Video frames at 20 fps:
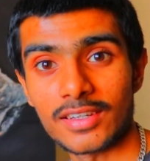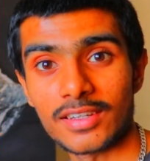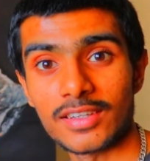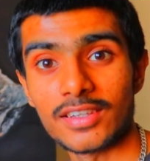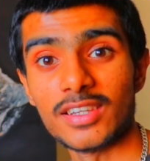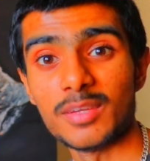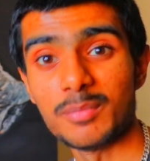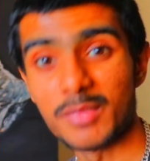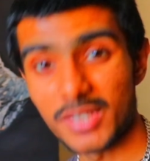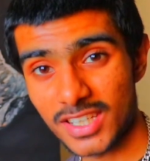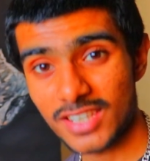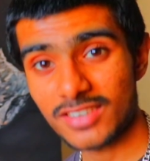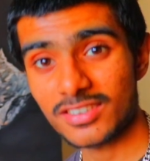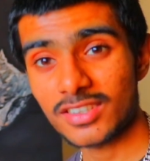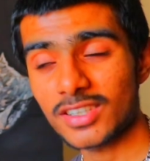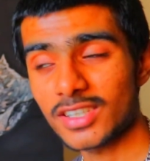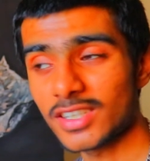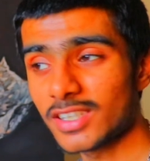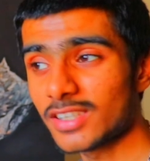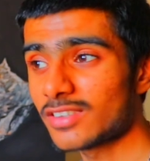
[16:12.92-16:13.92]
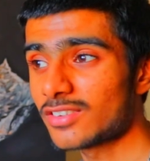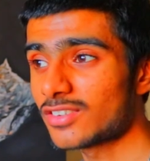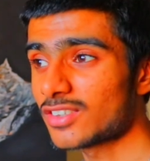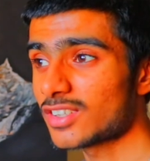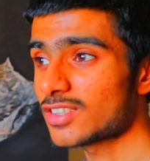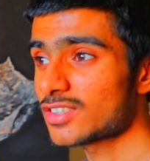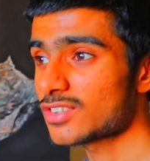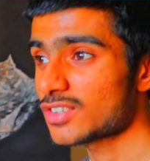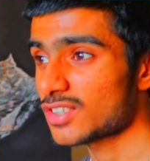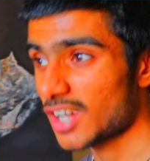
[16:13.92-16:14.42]
Limitation is
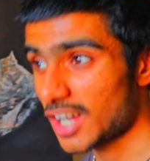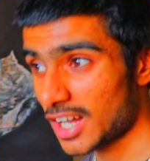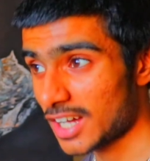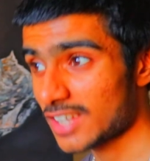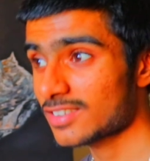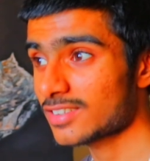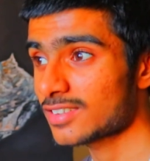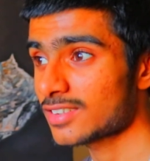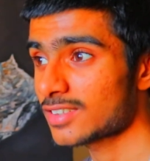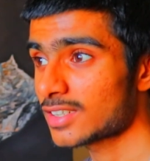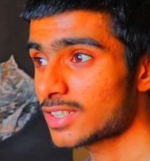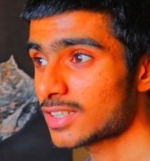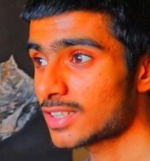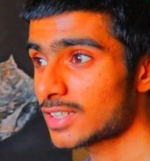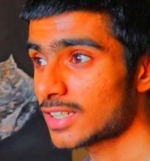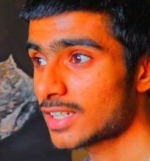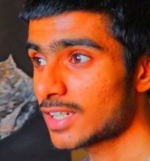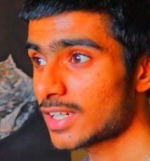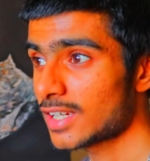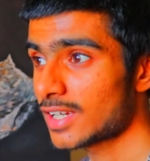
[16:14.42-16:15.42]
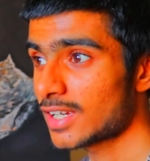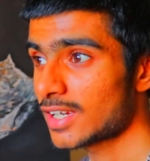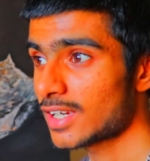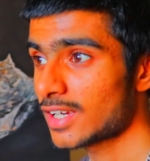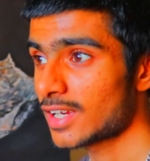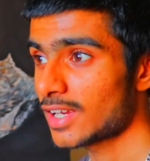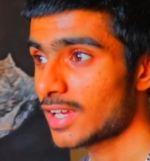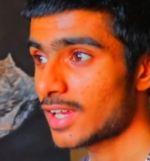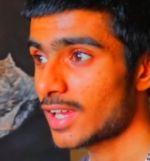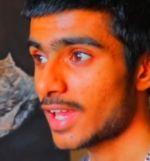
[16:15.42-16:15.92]
just us
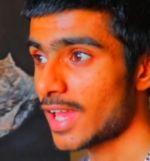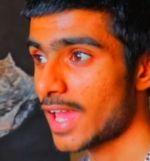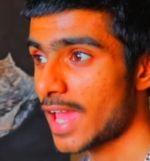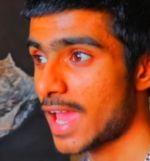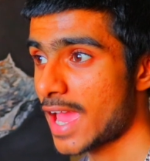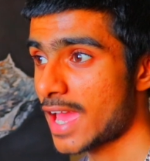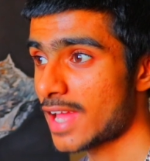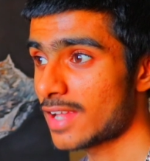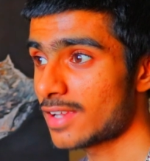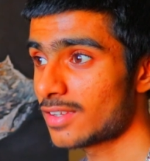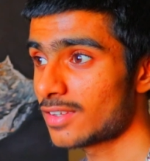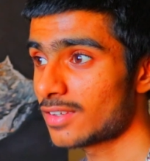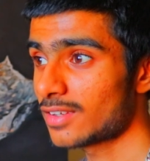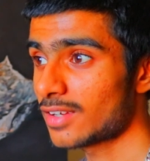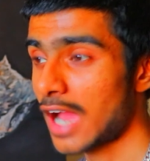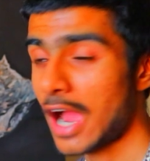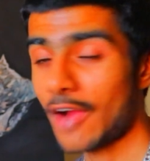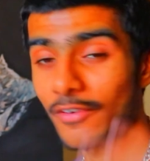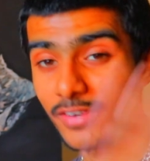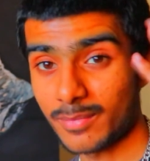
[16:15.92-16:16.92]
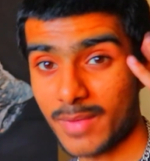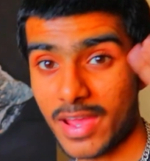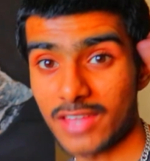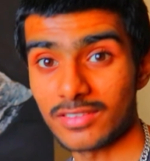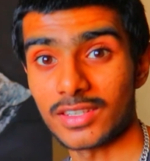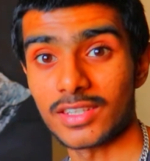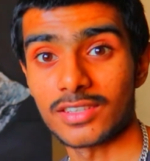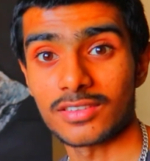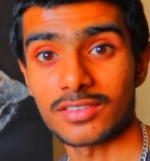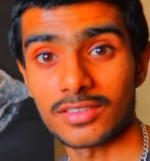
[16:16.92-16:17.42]
and our
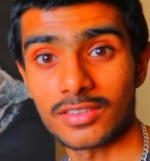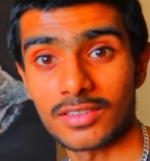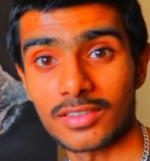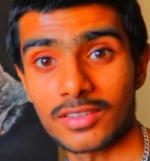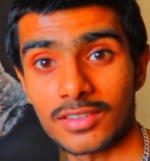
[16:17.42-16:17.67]
imagination.